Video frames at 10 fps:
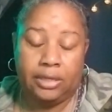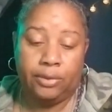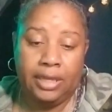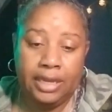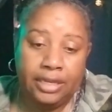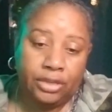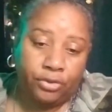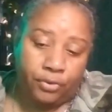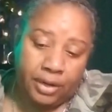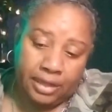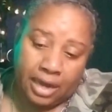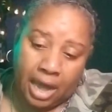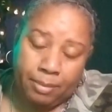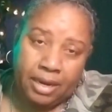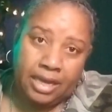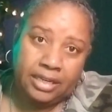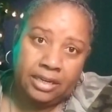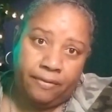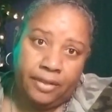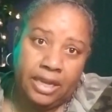So these three, the
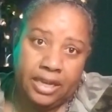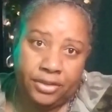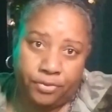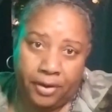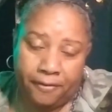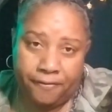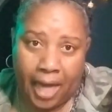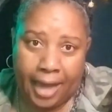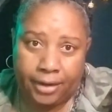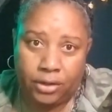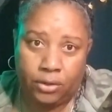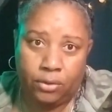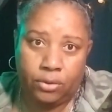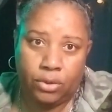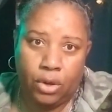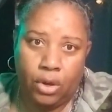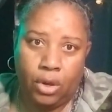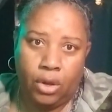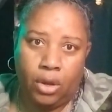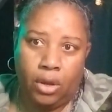combination of these three factors
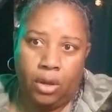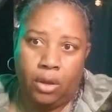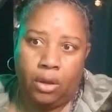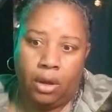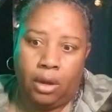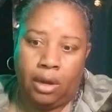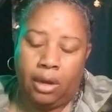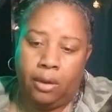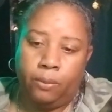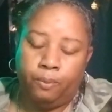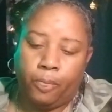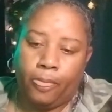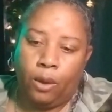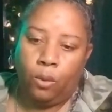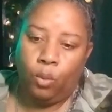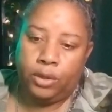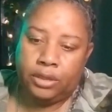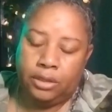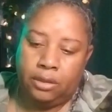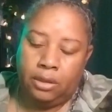
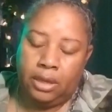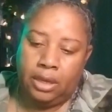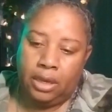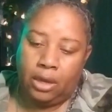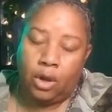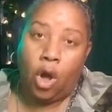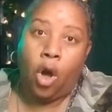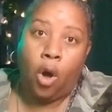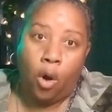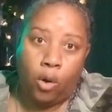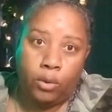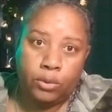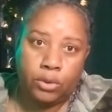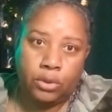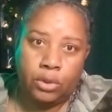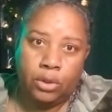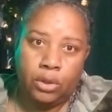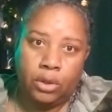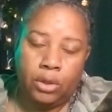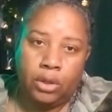was the cause
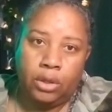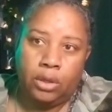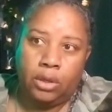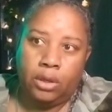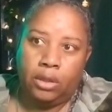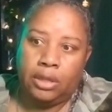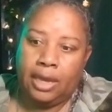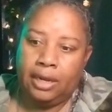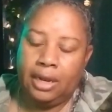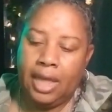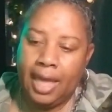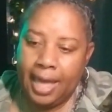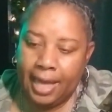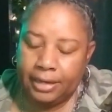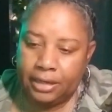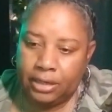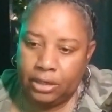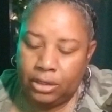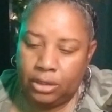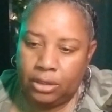that led
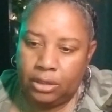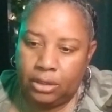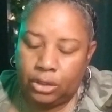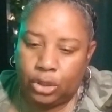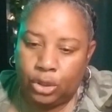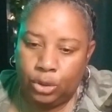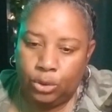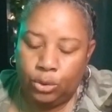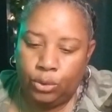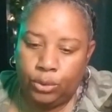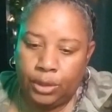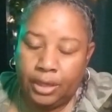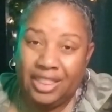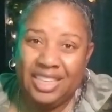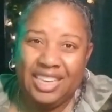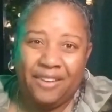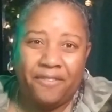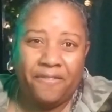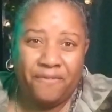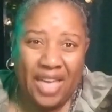to the
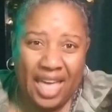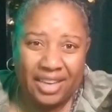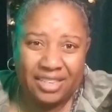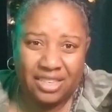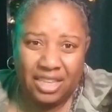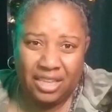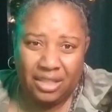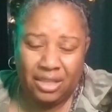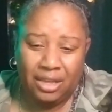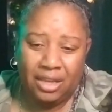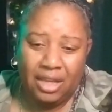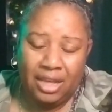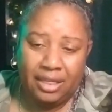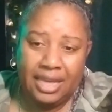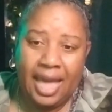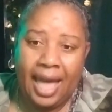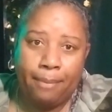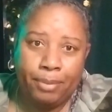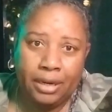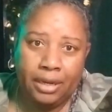effects, the
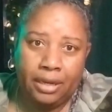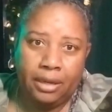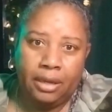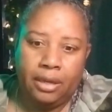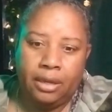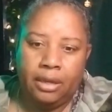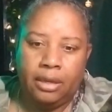happening